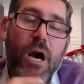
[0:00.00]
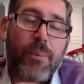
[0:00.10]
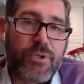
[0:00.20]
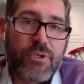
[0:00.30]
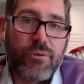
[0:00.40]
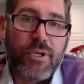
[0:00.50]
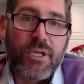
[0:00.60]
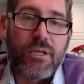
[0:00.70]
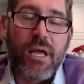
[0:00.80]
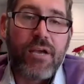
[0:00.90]

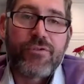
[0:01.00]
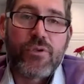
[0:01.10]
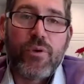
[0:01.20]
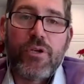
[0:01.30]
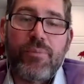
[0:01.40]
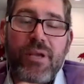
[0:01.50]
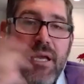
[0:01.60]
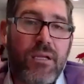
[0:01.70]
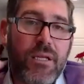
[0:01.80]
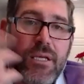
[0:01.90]
opportunity in life. So it could
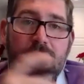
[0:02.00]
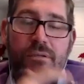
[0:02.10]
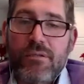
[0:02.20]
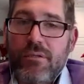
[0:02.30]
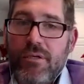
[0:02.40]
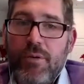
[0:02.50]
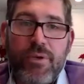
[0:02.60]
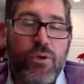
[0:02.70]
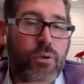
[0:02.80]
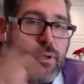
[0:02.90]
be aliens, could
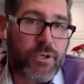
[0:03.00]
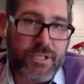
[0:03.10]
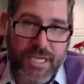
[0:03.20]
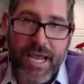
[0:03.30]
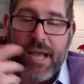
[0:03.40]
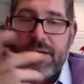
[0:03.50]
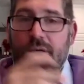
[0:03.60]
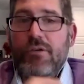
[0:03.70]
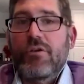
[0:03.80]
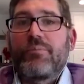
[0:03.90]
be nuclear attack,
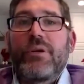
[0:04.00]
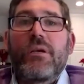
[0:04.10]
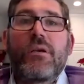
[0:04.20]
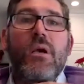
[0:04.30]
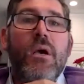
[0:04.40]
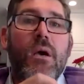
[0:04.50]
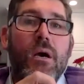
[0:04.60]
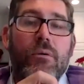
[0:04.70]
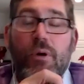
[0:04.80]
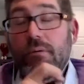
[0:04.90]
it could be
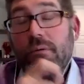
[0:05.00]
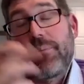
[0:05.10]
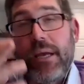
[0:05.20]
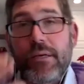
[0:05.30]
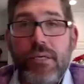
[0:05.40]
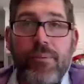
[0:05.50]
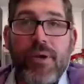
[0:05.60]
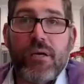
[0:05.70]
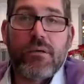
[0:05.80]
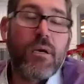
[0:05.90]
well, a
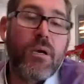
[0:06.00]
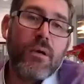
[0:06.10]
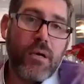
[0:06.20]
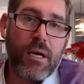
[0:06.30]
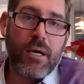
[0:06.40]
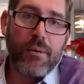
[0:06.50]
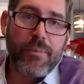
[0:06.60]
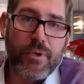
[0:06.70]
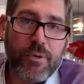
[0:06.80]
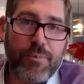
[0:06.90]
pandemic,
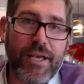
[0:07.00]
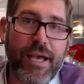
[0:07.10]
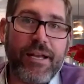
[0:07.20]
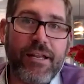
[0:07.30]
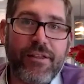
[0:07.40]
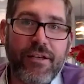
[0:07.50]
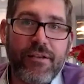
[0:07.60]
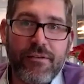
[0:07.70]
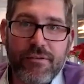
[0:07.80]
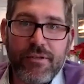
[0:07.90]
um, could be
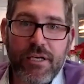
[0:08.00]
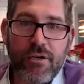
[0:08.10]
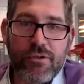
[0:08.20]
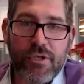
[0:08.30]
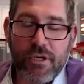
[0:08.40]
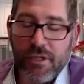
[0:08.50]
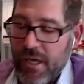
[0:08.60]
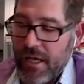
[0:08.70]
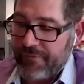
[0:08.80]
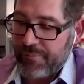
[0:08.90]
anything that goes on in
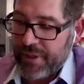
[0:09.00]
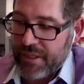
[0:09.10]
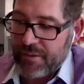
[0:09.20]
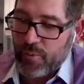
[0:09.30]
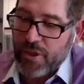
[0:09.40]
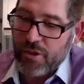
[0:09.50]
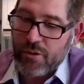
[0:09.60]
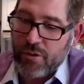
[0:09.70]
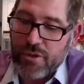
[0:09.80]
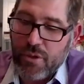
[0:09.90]
life. But it, when you
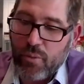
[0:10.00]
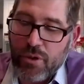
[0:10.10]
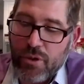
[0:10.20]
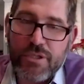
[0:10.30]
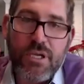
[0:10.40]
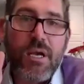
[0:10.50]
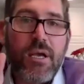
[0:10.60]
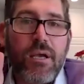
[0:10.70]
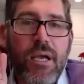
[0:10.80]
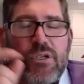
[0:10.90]
use the words,
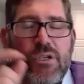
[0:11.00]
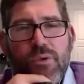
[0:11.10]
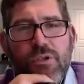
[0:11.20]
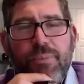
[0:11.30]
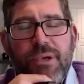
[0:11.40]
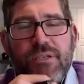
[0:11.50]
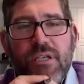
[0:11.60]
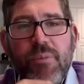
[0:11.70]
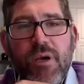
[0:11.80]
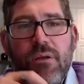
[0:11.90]
Andrew, what's your best
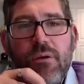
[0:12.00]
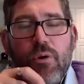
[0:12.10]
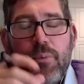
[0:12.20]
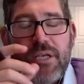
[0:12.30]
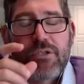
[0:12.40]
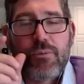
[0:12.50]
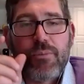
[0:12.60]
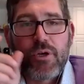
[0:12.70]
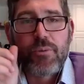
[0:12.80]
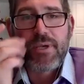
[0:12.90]
email or best your,
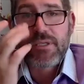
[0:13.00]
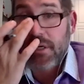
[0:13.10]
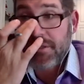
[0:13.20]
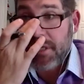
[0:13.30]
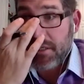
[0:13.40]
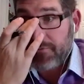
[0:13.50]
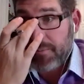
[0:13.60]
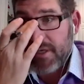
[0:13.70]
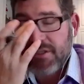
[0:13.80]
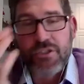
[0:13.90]
your best contact
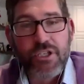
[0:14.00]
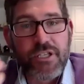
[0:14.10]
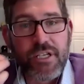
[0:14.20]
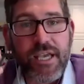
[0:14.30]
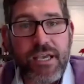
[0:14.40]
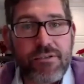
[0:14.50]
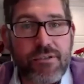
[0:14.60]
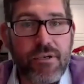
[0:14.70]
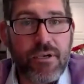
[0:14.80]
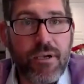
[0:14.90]
information just in
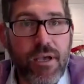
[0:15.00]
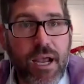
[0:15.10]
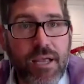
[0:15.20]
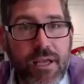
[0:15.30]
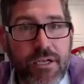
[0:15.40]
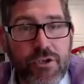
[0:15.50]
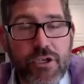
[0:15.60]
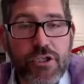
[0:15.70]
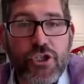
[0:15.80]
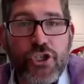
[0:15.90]
case? Mm-hmm. And then you
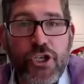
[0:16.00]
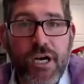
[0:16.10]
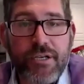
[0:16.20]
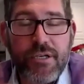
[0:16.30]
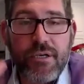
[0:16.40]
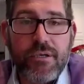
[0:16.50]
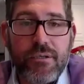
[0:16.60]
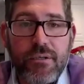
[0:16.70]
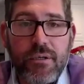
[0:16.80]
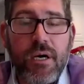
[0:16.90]
just shut
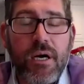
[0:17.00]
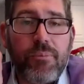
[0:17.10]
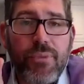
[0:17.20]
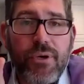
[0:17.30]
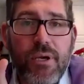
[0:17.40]
up.